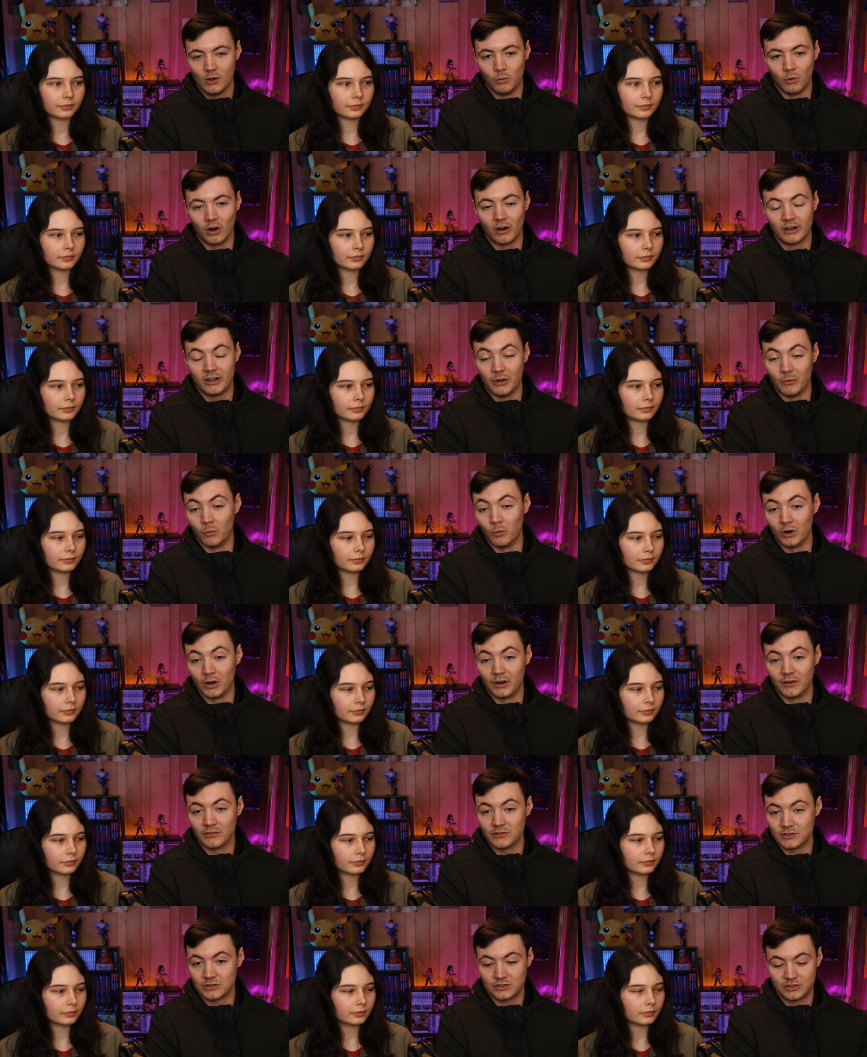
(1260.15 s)
Speaker 1: We're
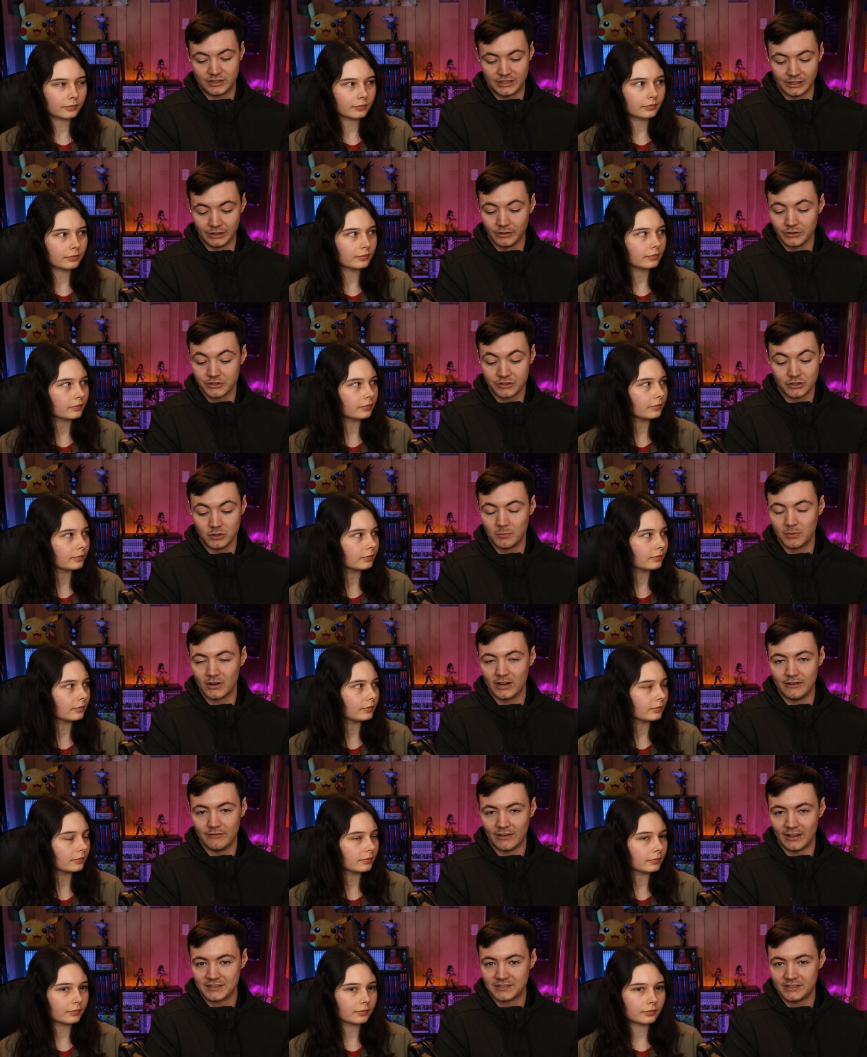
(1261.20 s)
we're still super
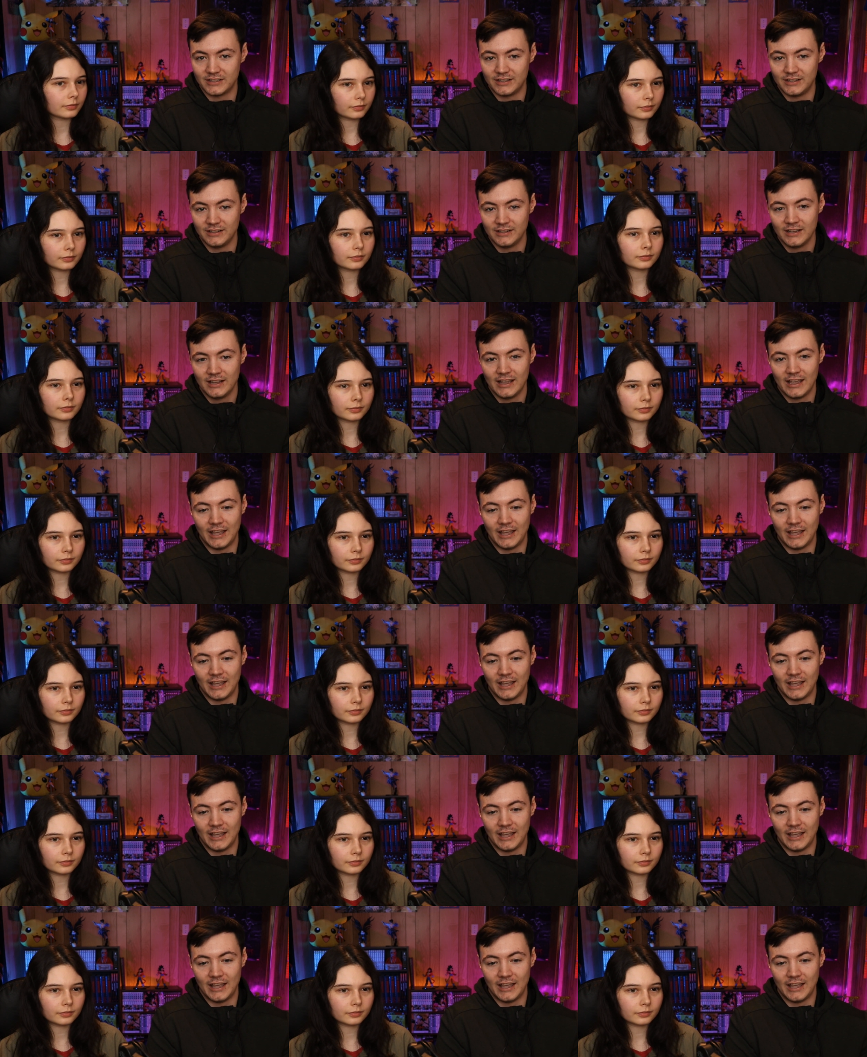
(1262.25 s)
invested.